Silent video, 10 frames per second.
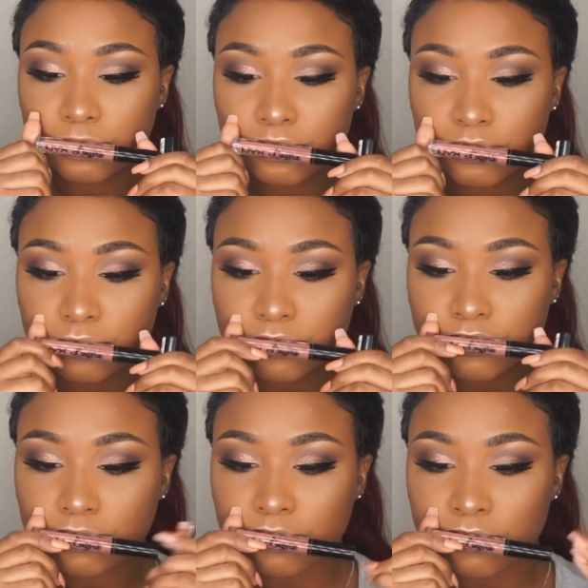
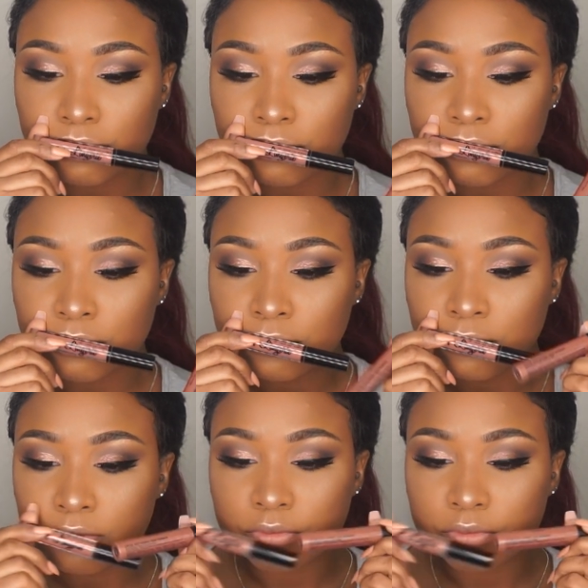(no one is talking)